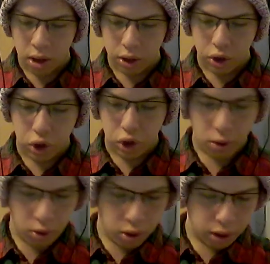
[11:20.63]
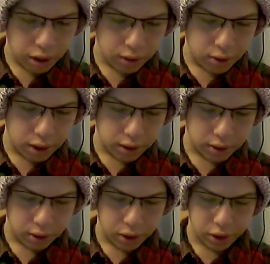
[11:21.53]
General internet
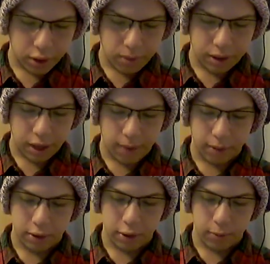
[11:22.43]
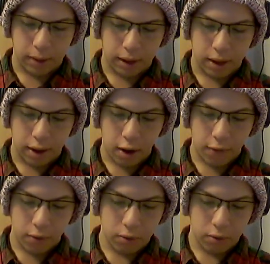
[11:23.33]
searches can be time consuming, and they
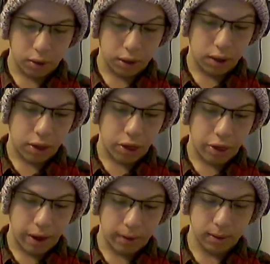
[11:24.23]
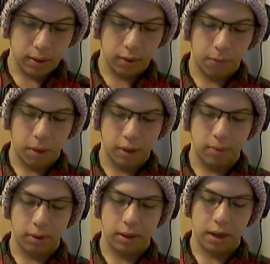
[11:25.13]
often result in thousands of
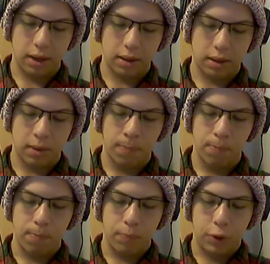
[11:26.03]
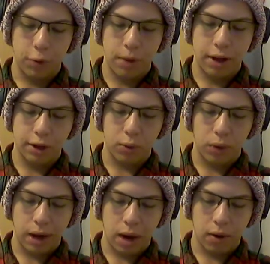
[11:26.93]
possible sites, too many to
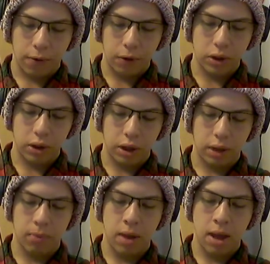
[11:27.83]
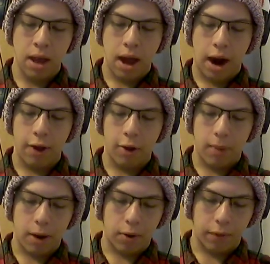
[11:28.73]
weed out efficiently, either
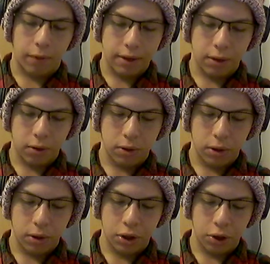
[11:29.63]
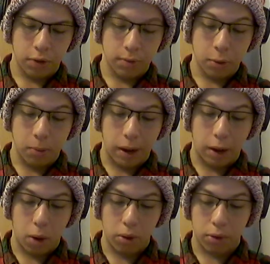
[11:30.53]
by revising your search terms or by
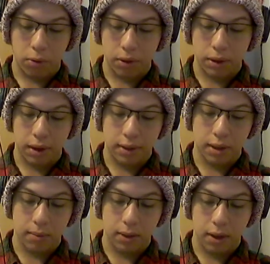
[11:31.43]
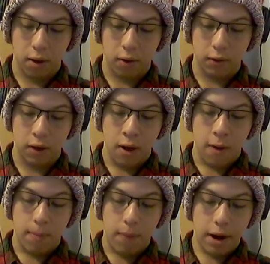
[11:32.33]
going through the sites
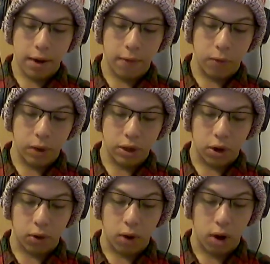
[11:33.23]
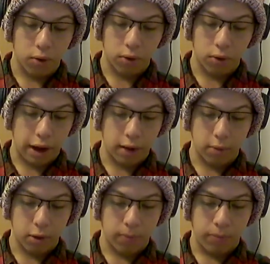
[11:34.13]
themselves, many of which are
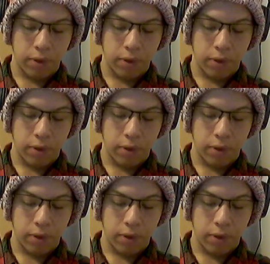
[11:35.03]
unreliable.